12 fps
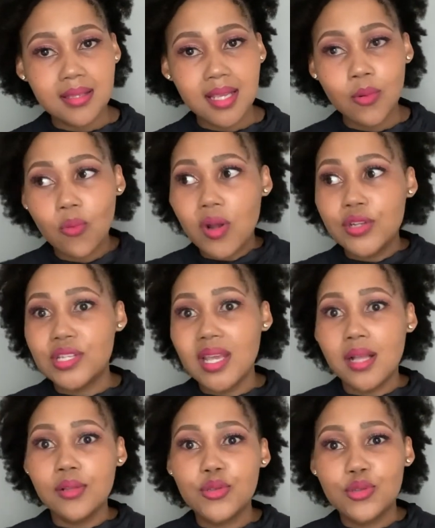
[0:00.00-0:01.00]
And what
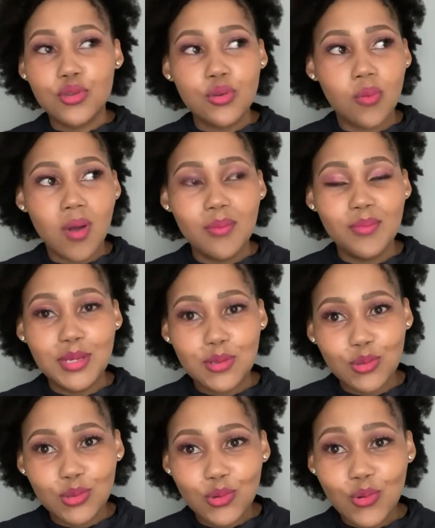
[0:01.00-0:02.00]
else do you want me to
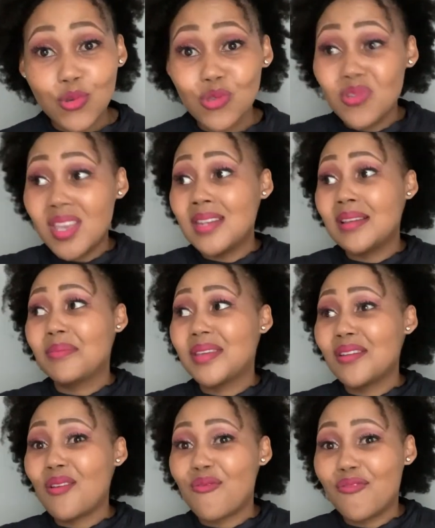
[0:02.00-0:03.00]
do? You end up
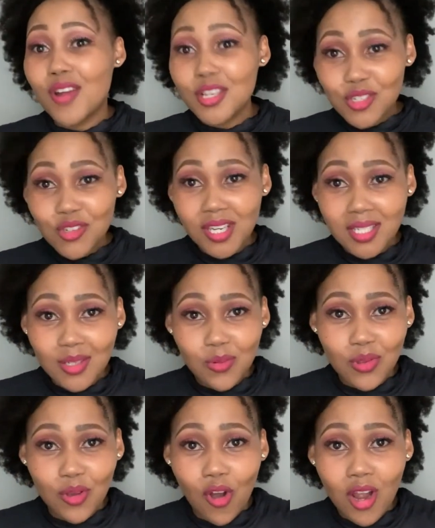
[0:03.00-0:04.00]
getting frustrated
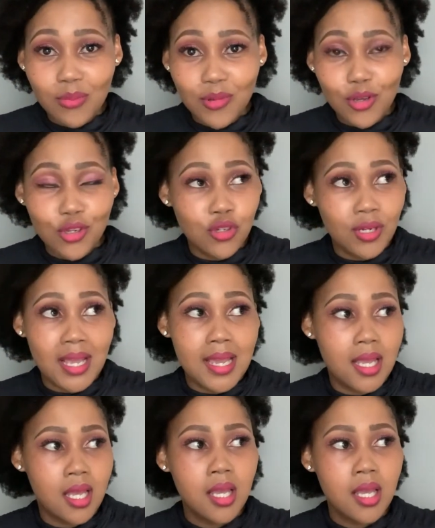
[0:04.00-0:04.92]
with God because you're like,